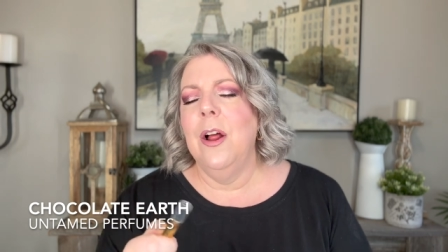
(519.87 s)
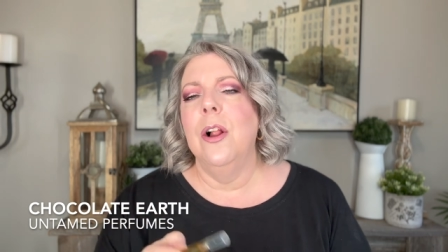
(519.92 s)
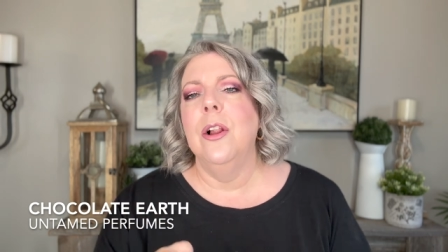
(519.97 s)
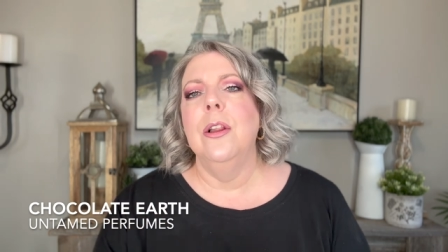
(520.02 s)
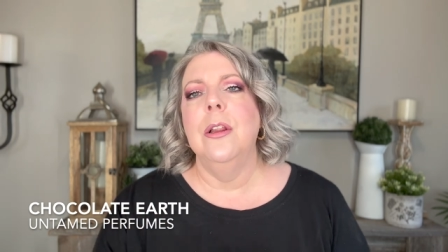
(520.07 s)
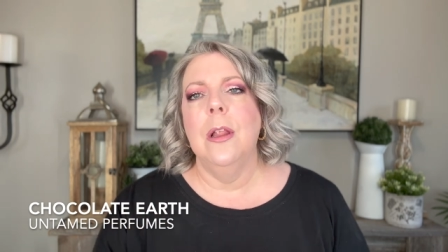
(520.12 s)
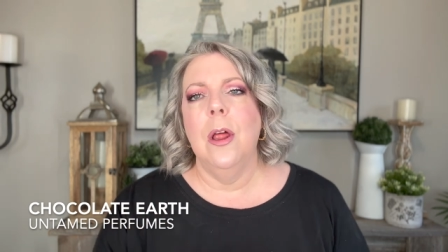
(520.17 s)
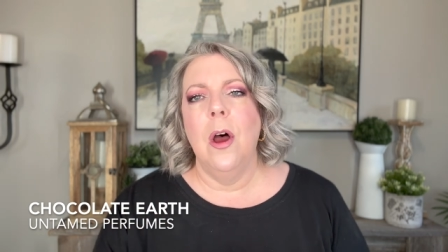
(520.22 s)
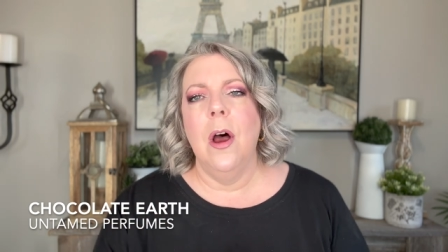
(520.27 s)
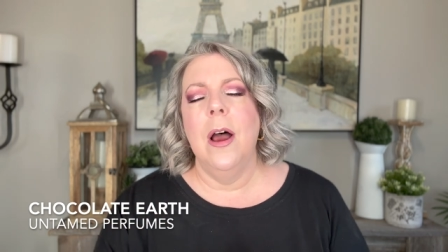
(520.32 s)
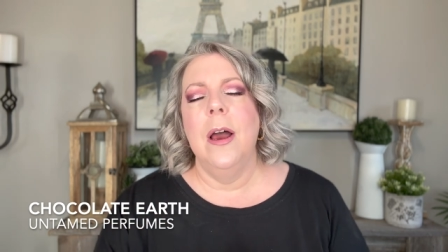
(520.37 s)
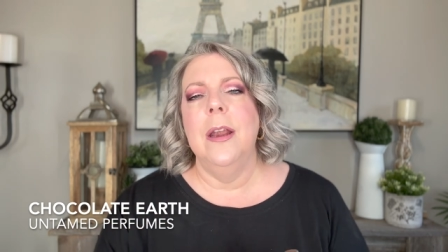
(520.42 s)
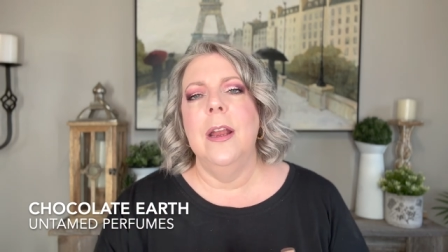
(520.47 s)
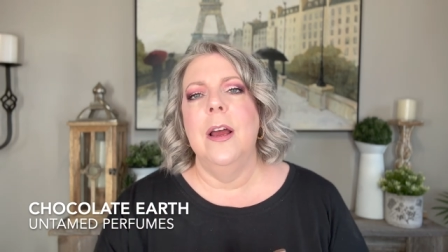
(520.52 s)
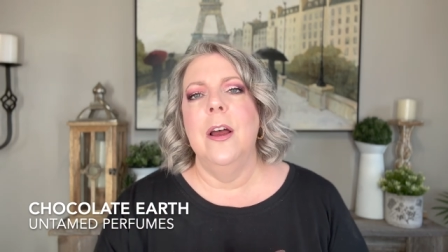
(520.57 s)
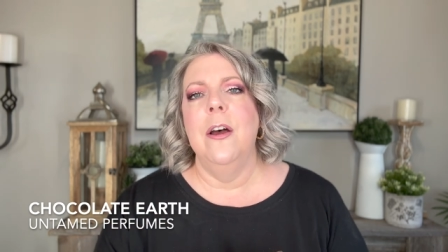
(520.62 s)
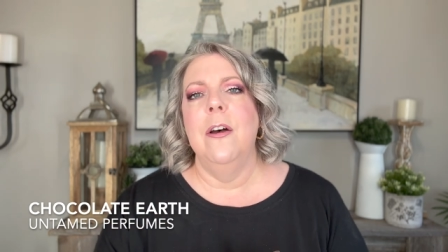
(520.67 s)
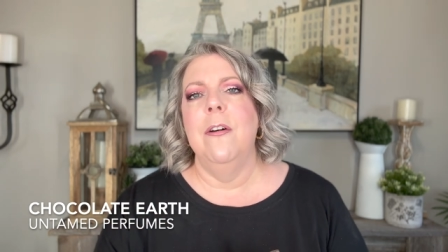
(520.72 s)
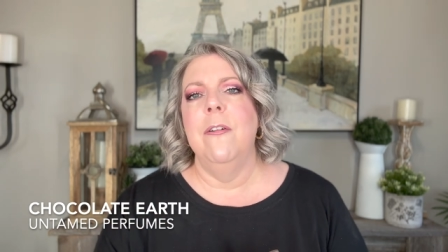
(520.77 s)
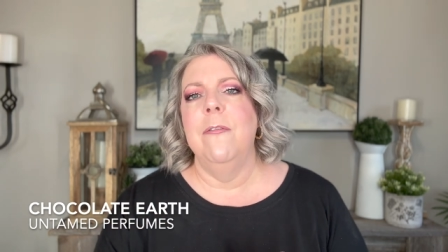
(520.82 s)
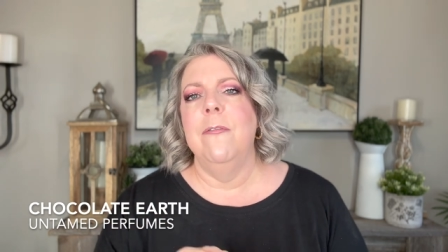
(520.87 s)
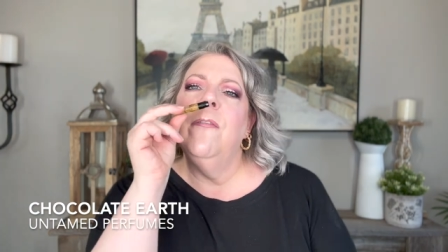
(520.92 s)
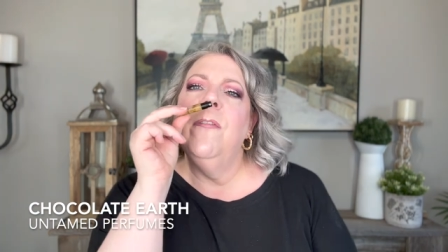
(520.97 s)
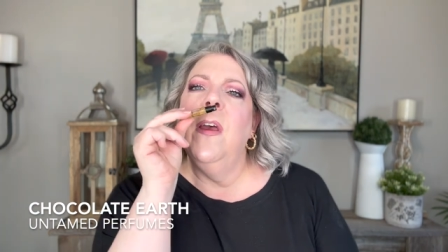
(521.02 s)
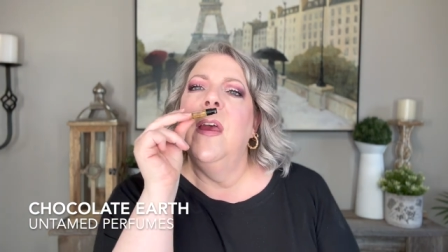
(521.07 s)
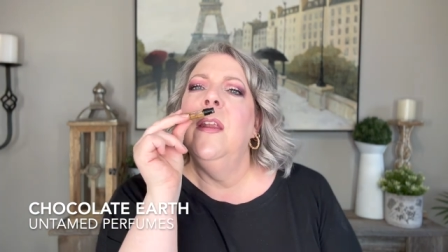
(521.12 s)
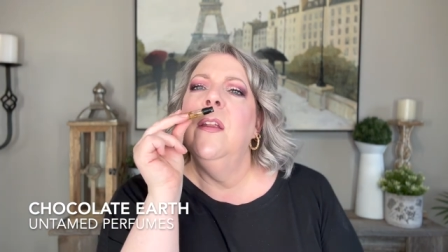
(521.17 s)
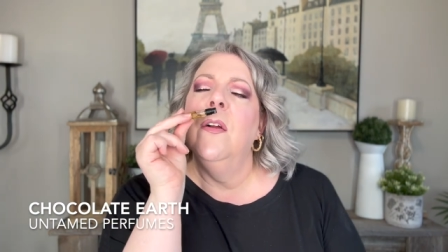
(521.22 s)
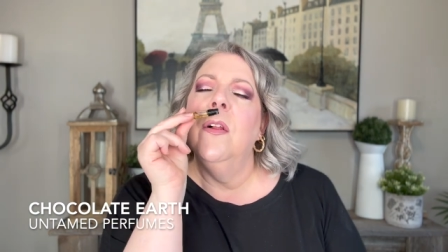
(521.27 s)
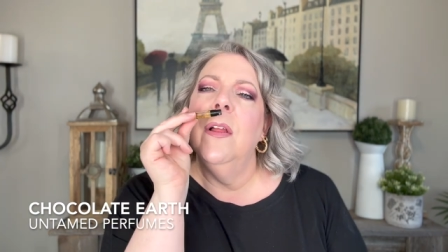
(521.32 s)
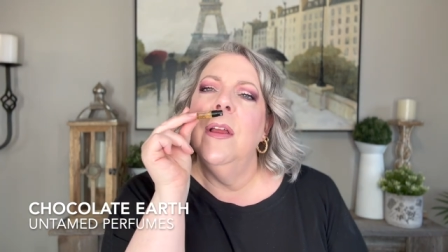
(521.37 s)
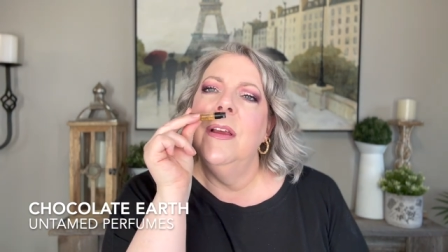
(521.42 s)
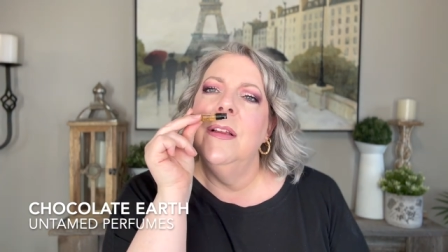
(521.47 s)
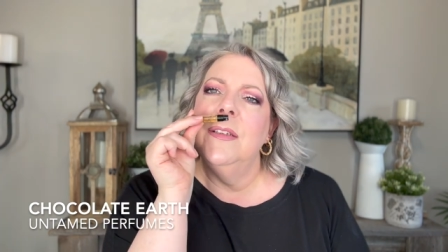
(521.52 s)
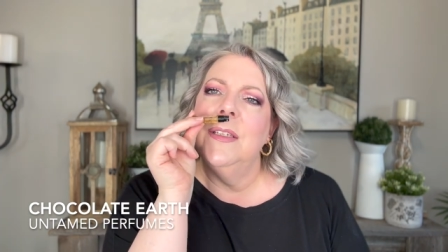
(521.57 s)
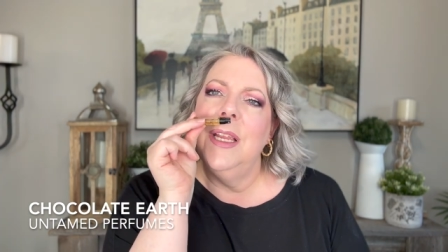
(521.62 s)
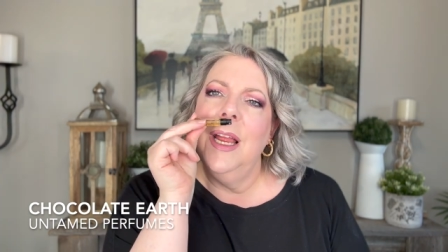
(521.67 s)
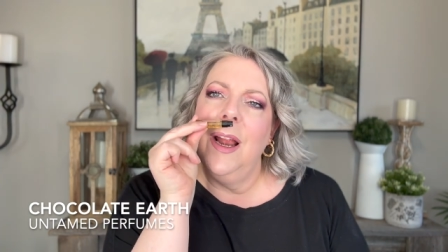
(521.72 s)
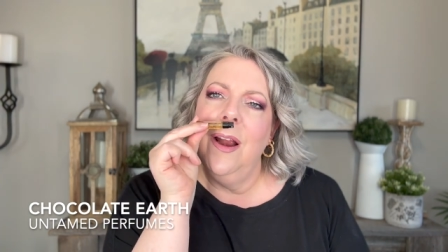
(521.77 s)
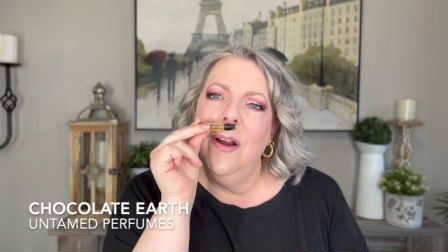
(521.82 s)
a lot of fennel
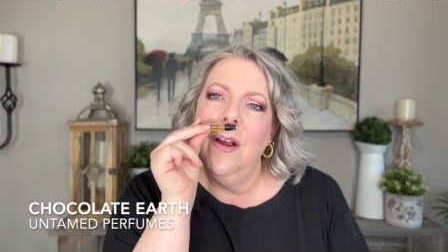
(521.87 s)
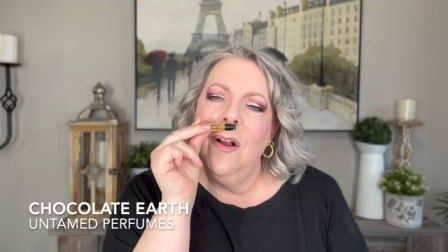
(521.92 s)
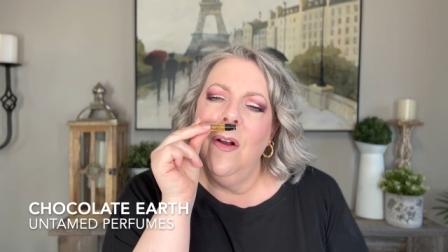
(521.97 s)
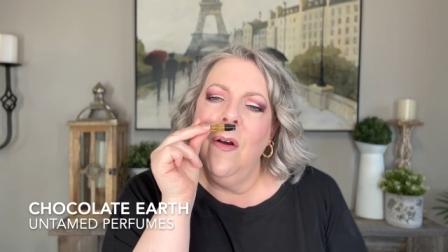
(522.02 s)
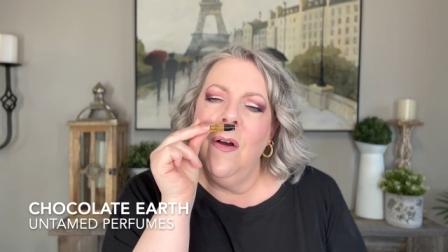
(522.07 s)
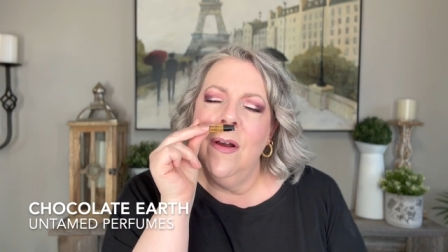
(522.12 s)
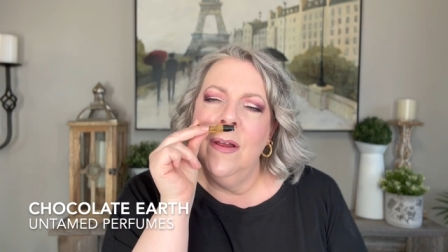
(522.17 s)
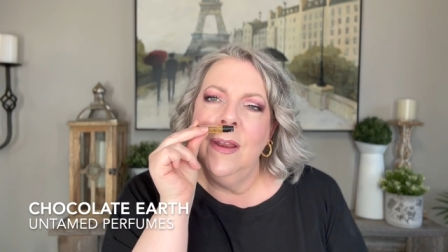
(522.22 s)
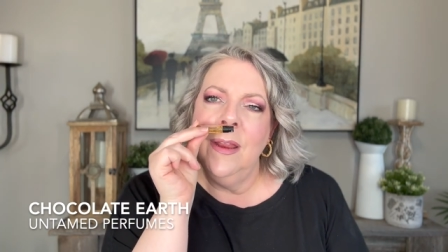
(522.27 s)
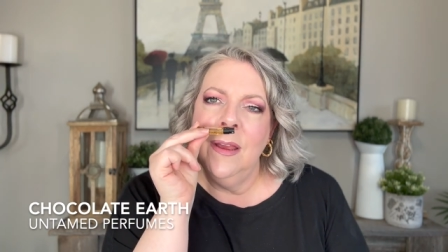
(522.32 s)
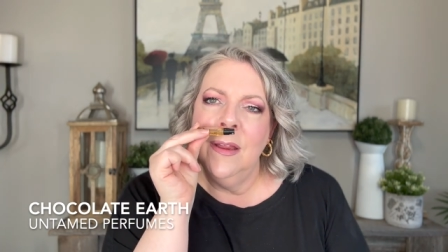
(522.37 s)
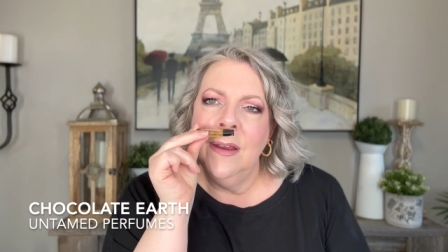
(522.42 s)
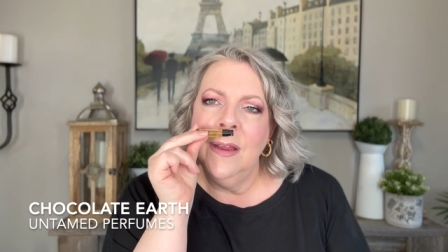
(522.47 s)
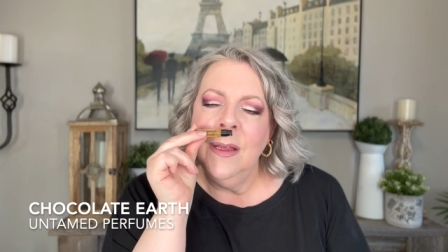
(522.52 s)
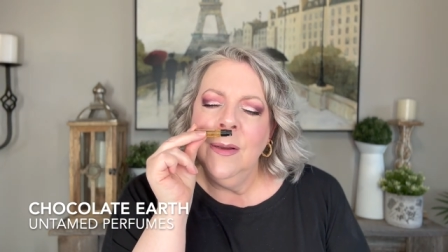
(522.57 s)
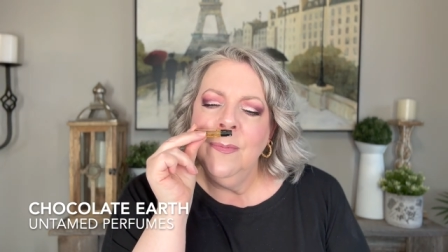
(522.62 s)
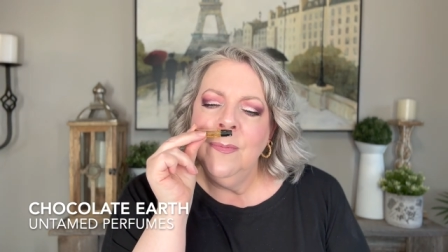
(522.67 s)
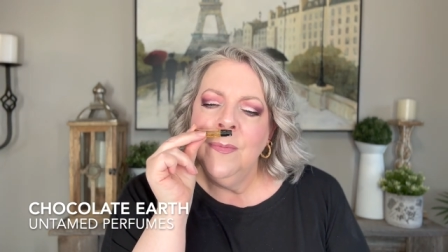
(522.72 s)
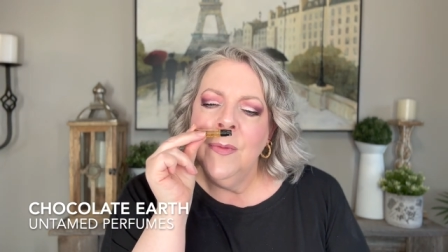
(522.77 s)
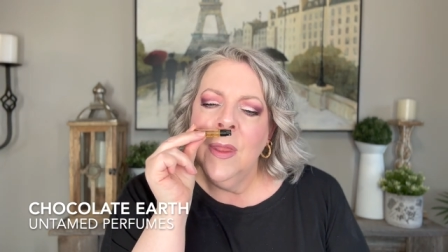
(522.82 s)
and tarragon in it.